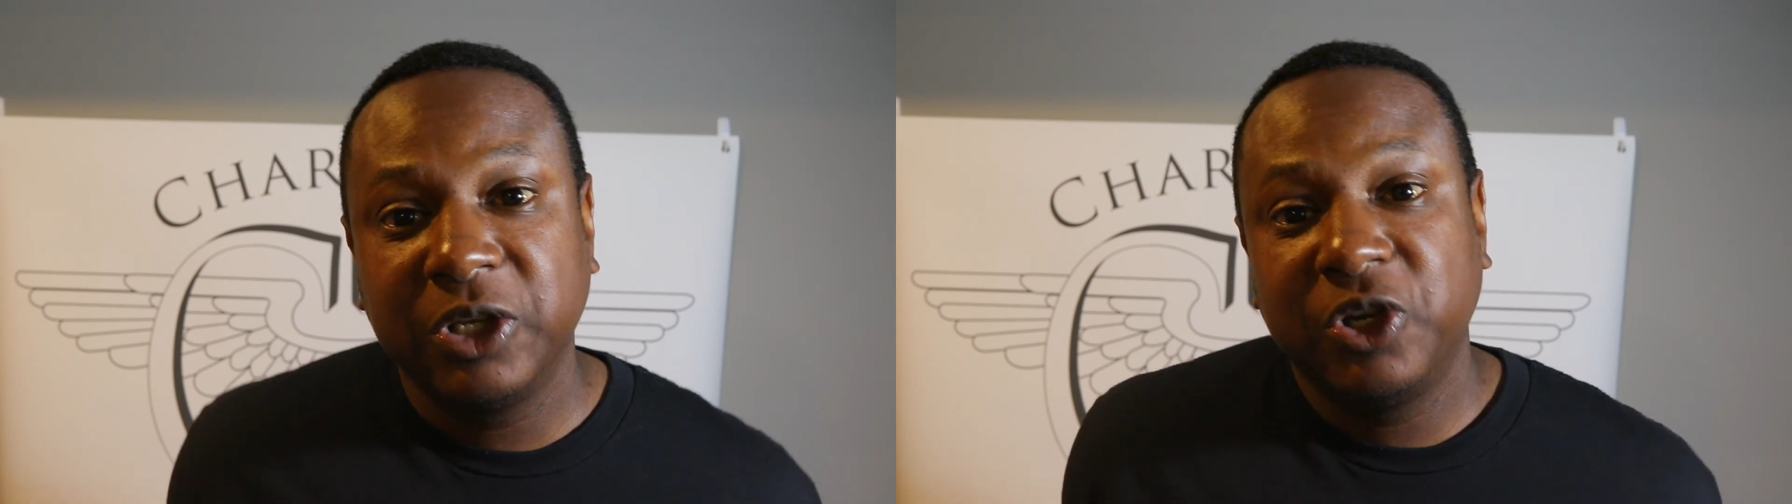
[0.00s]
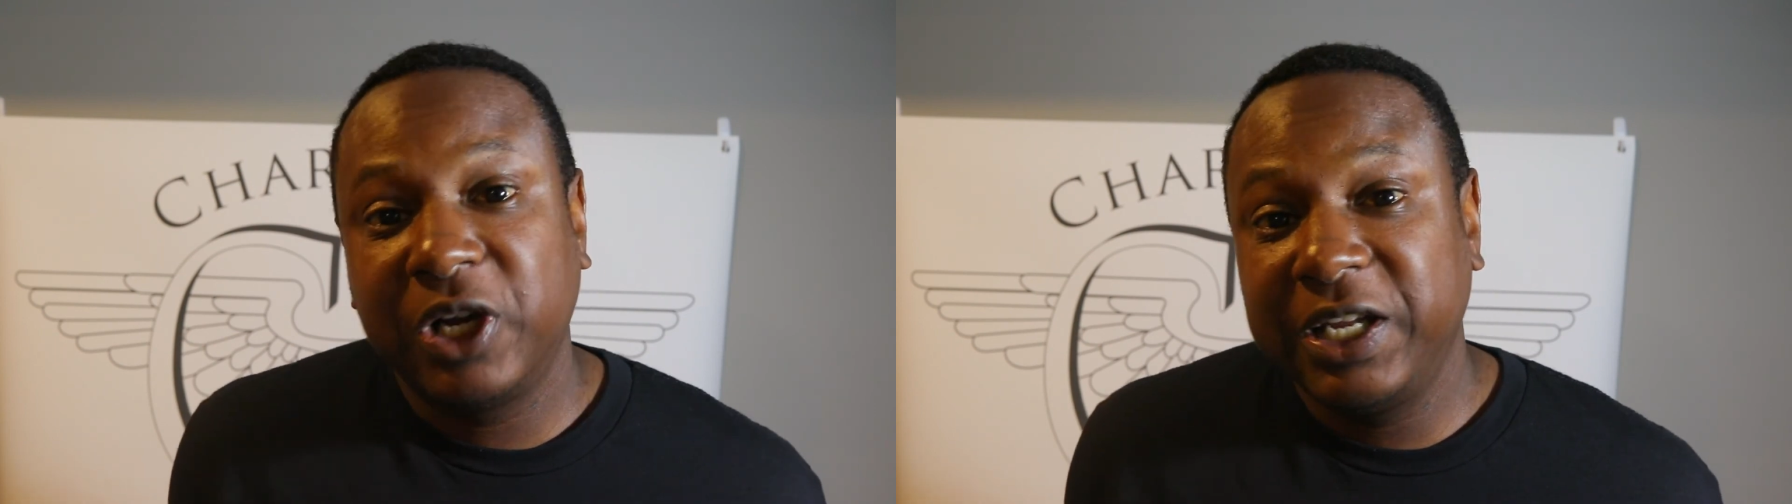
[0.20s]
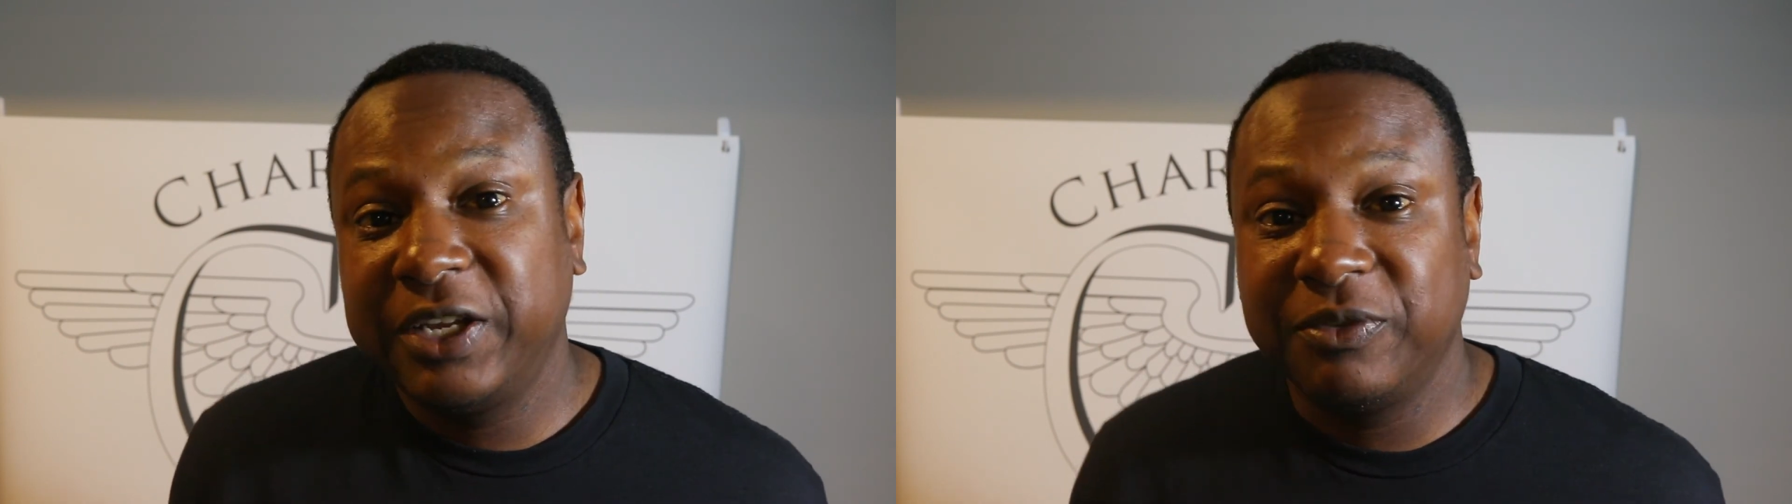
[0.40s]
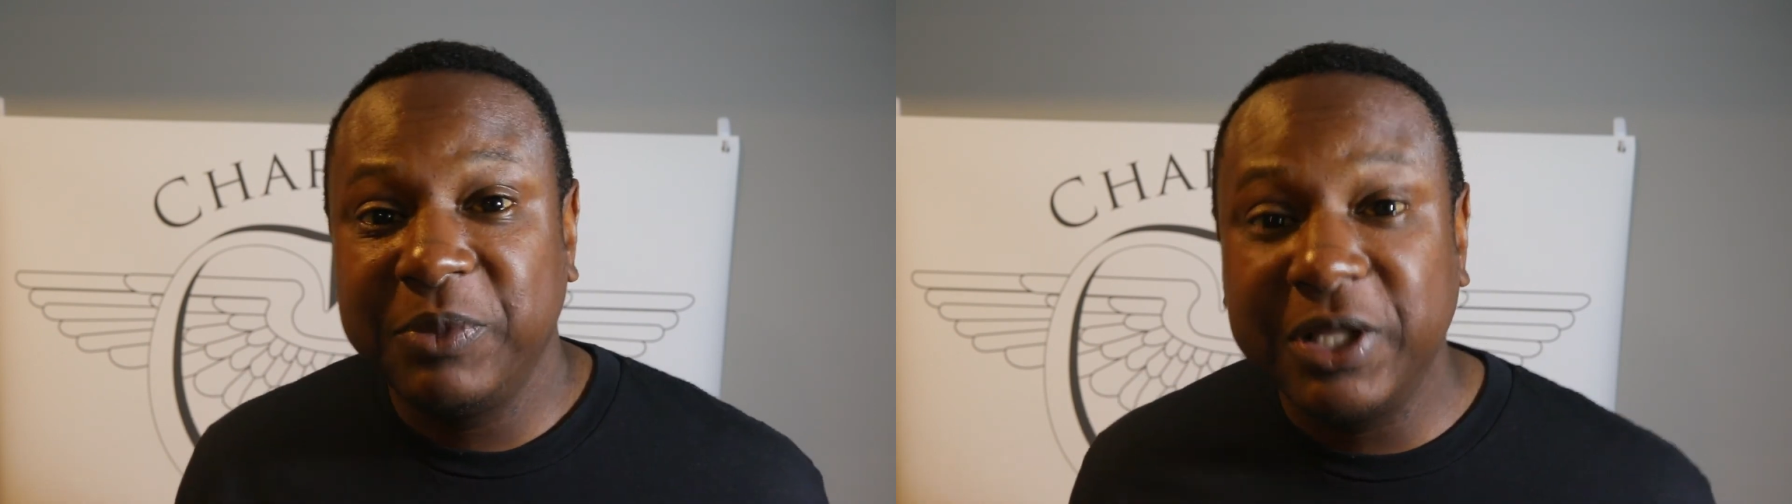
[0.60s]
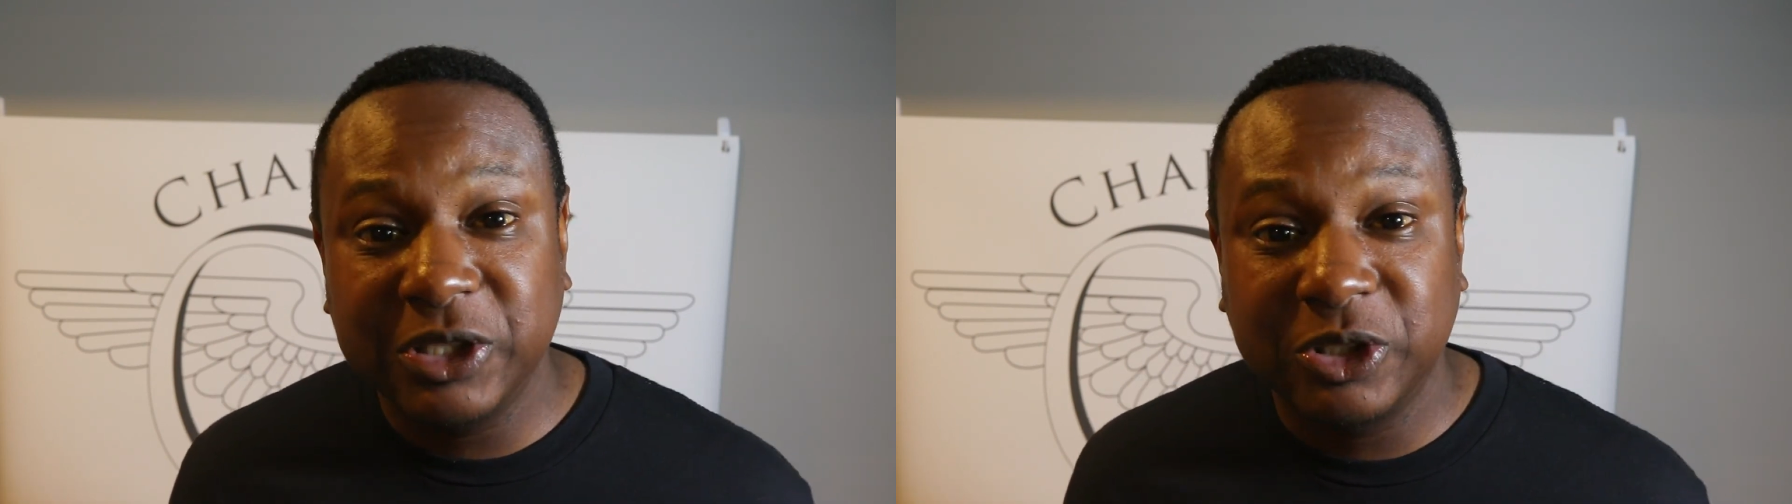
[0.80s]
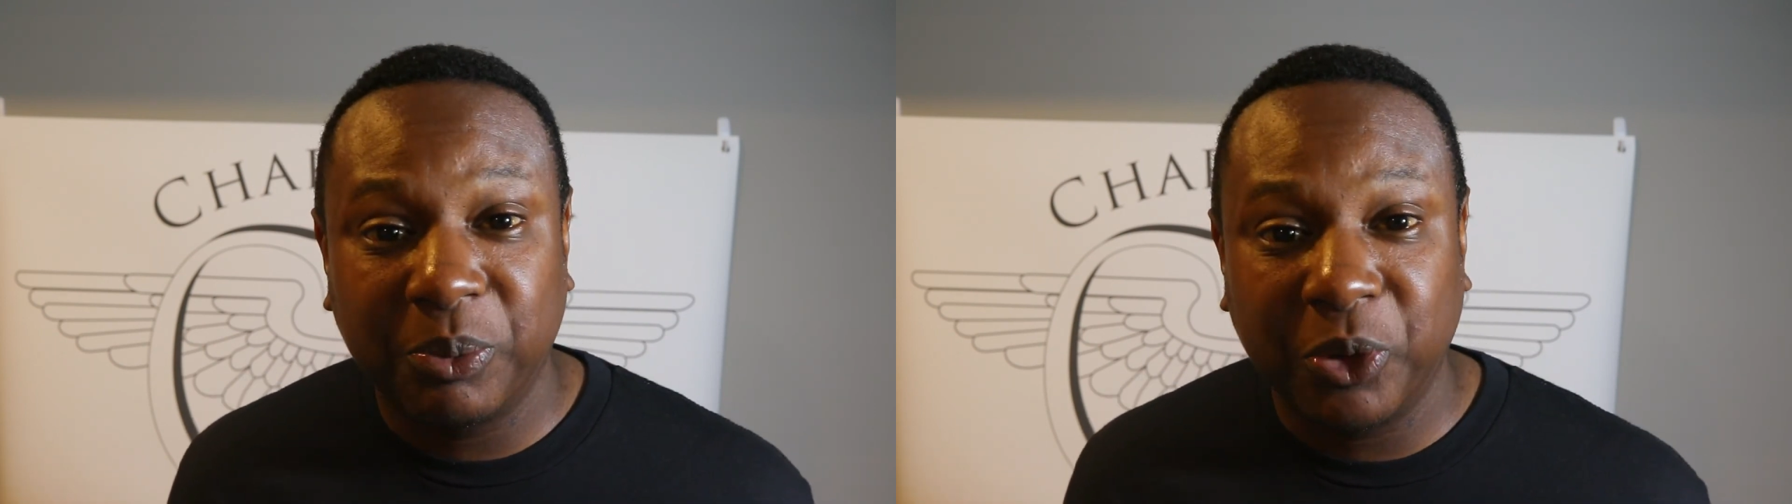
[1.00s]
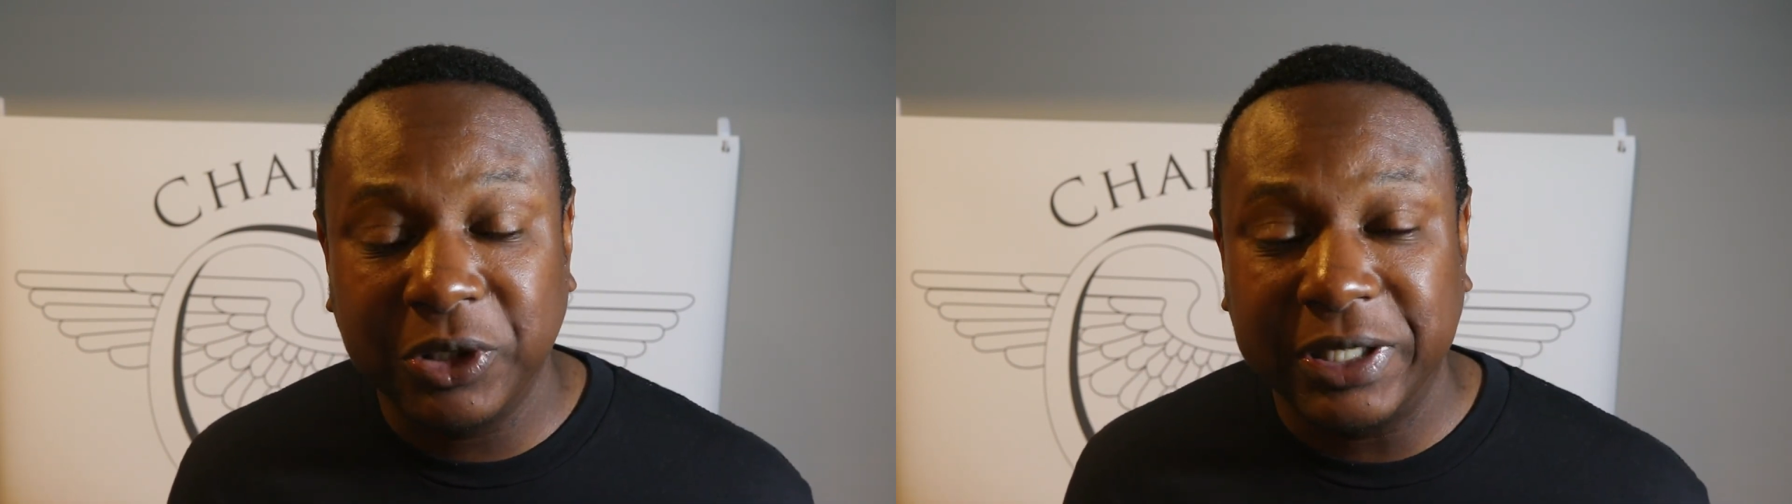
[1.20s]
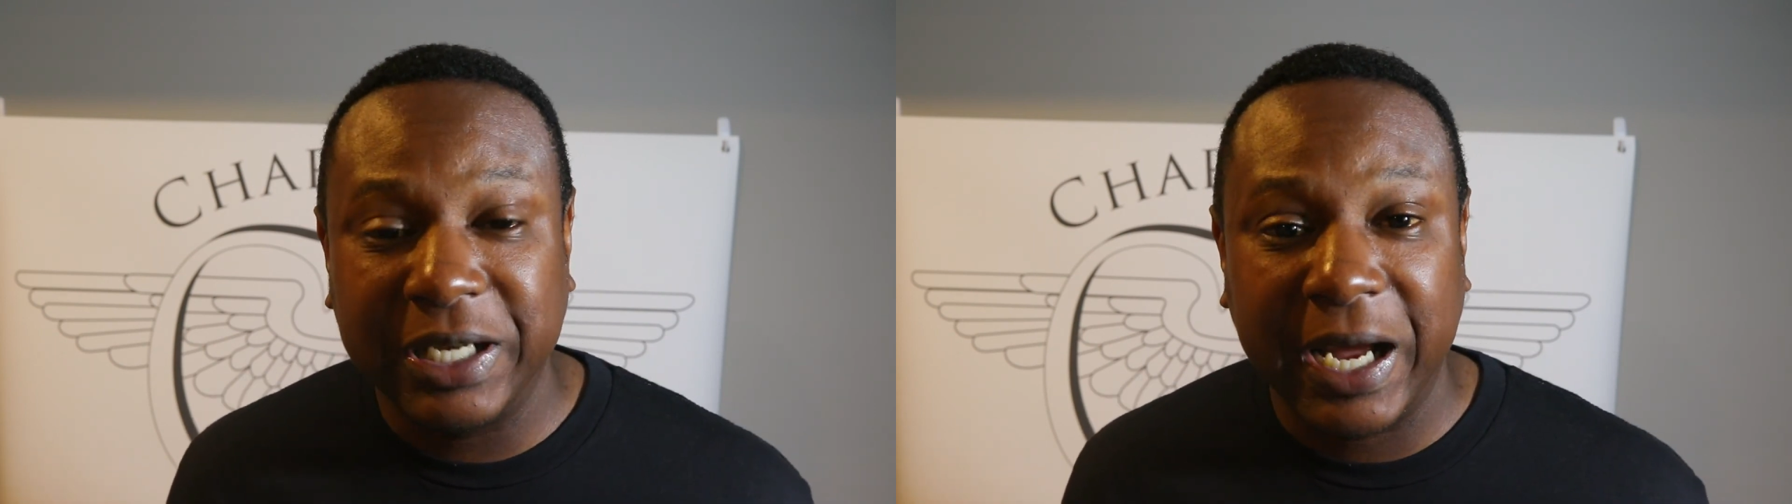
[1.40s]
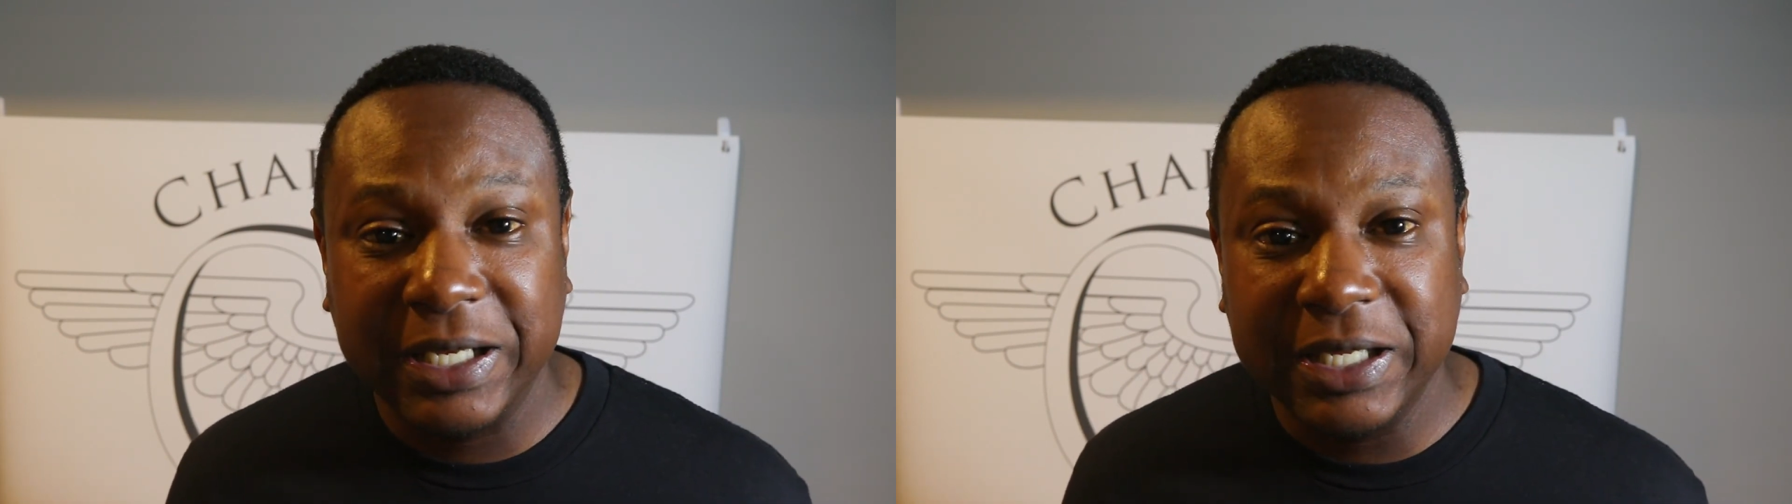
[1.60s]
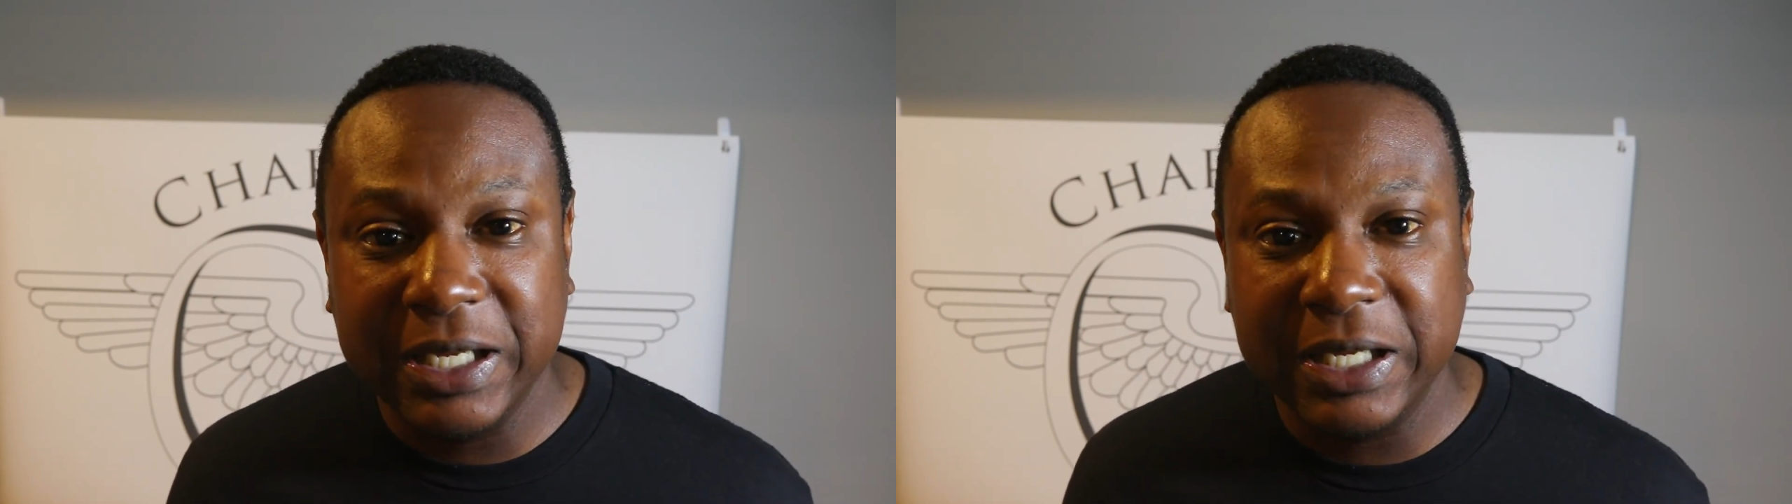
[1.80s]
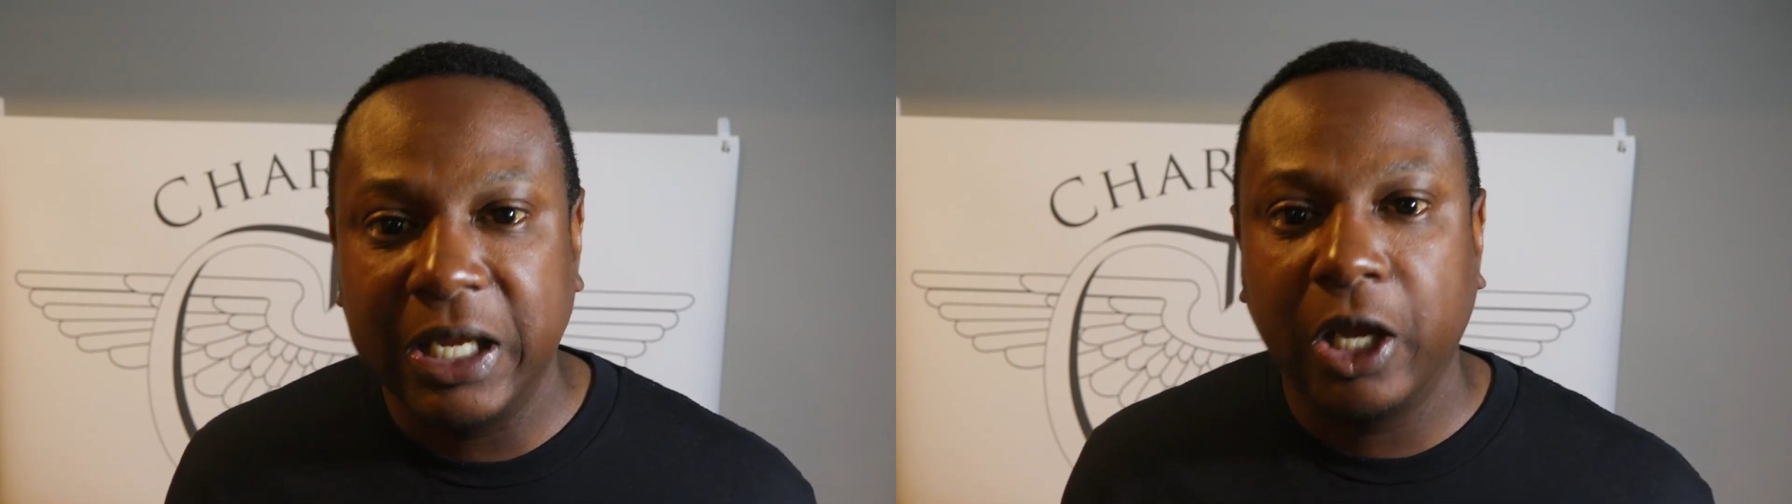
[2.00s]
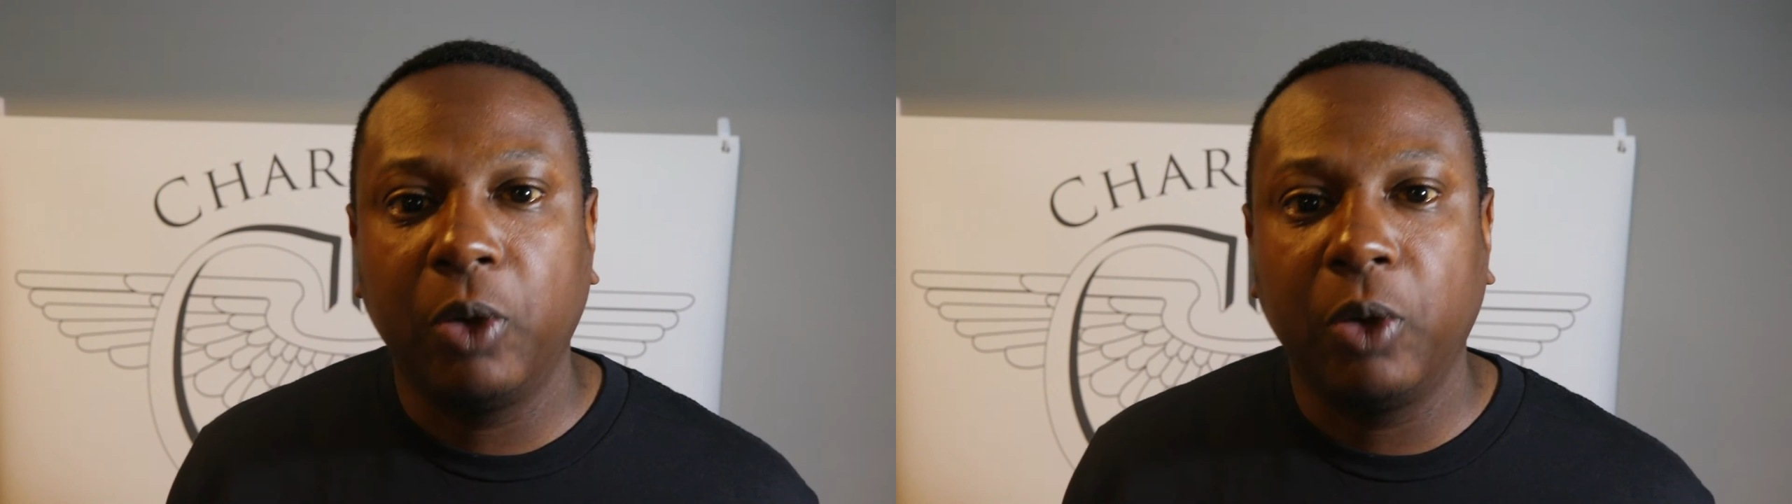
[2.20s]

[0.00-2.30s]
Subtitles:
You're going to give me the support that I need,